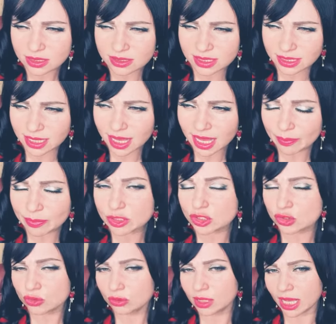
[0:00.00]
They're happy
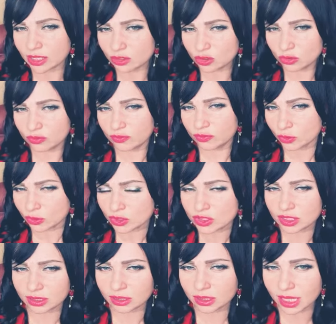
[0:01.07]
to let you first
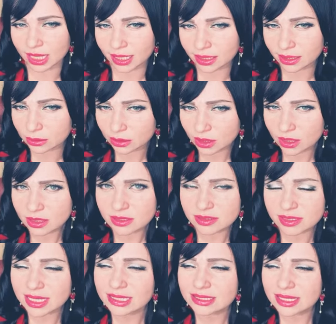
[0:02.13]
in line.
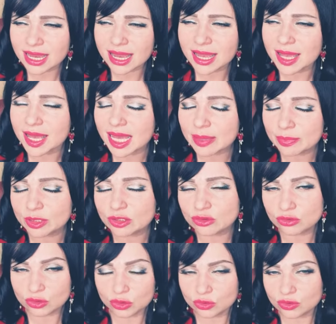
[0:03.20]
They, they are happy to
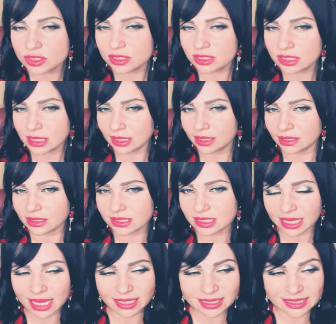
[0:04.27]
do these things.
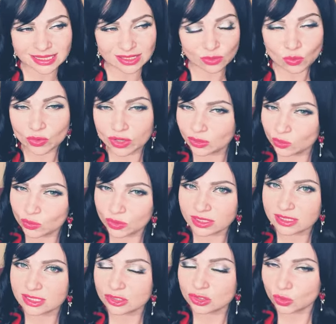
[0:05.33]
And it's a win-win
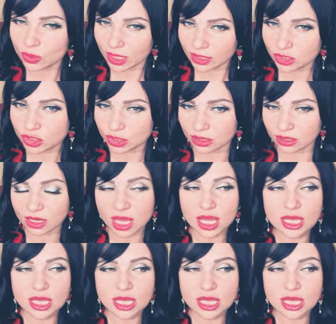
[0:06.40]
situation.